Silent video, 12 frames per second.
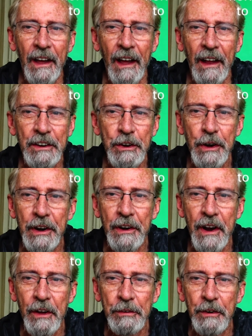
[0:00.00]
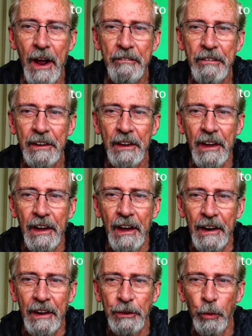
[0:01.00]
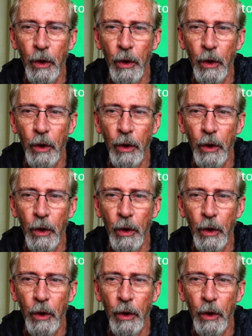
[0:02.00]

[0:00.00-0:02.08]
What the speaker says: and you hear no traffic, and it's